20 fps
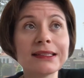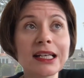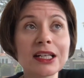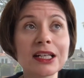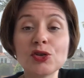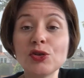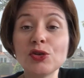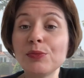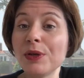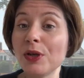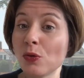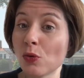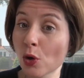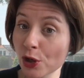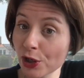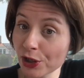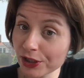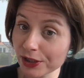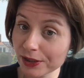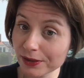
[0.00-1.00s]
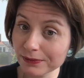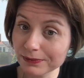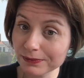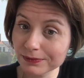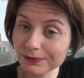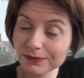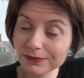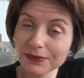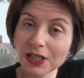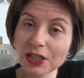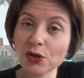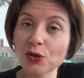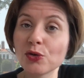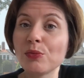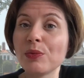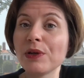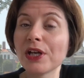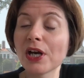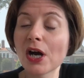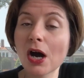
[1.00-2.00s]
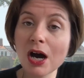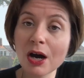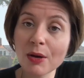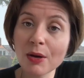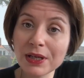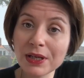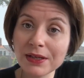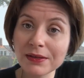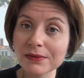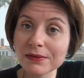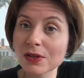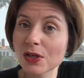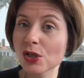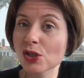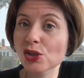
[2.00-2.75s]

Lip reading: That could be work, that could be a hobby,